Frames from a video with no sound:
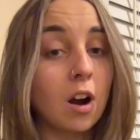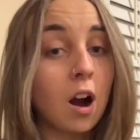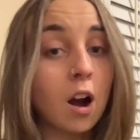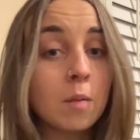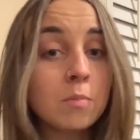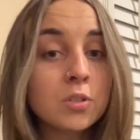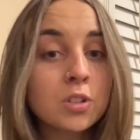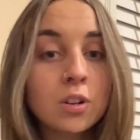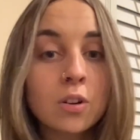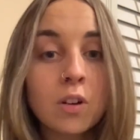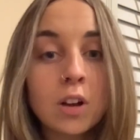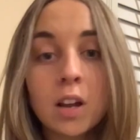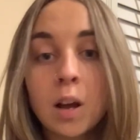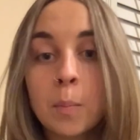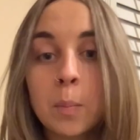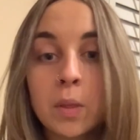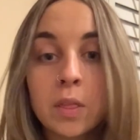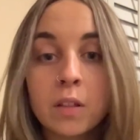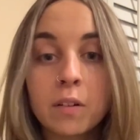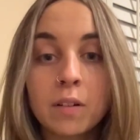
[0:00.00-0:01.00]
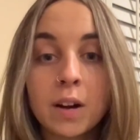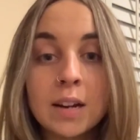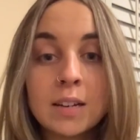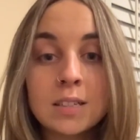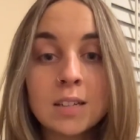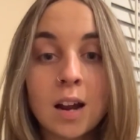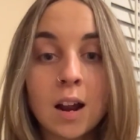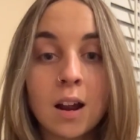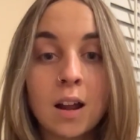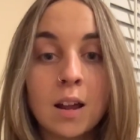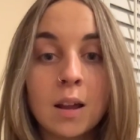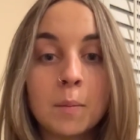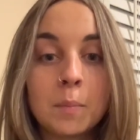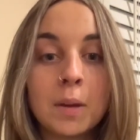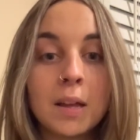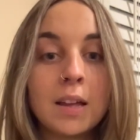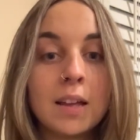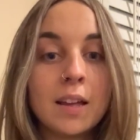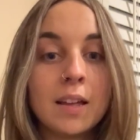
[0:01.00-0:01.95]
arms are going up on the right time,